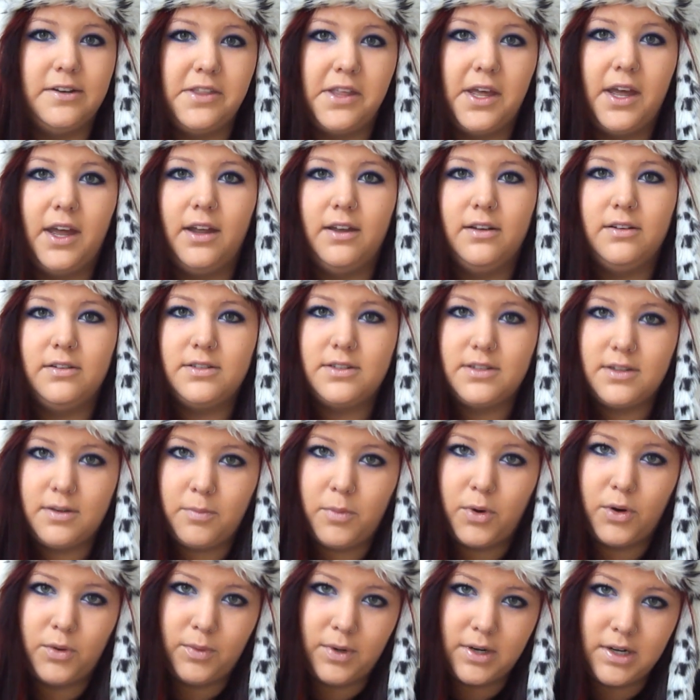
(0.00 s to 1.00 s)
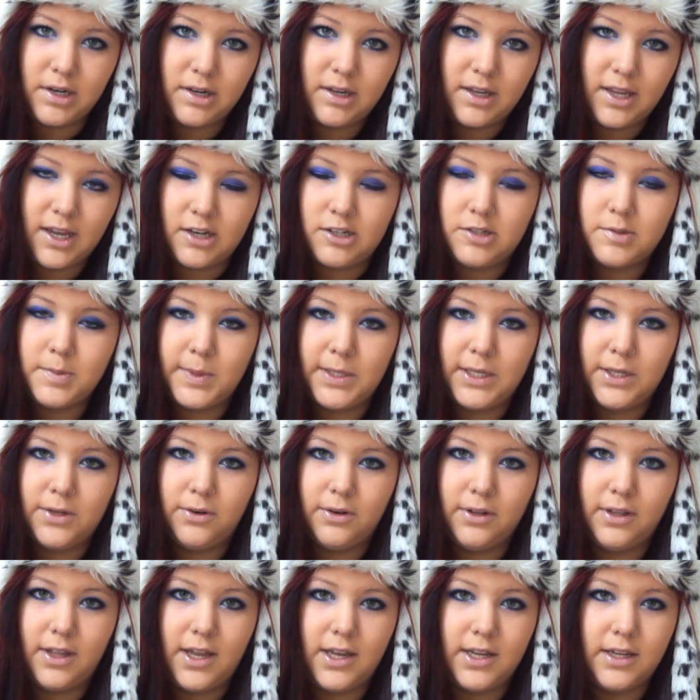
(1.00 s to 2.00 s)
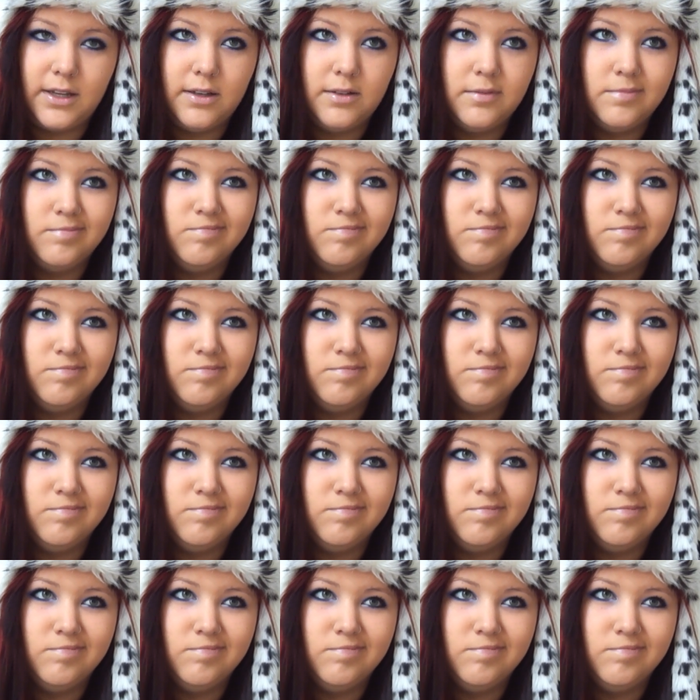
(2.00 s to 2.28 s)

that someone would catch me or like